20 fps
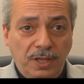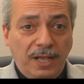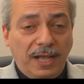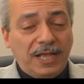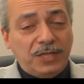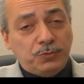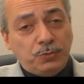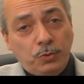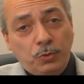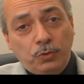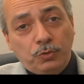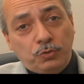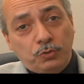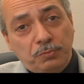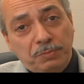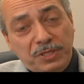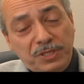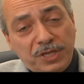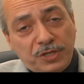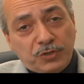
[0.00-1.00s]
As we go to
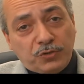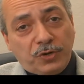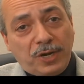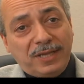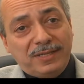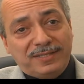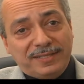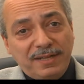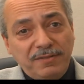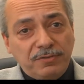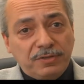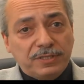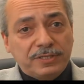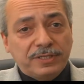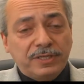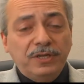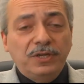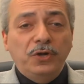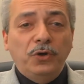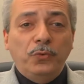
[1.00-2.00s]
miniaturized levels,
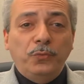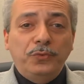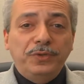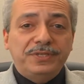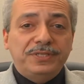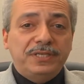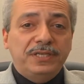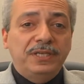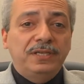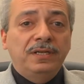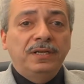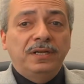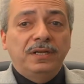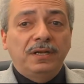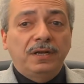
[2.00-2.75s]
we see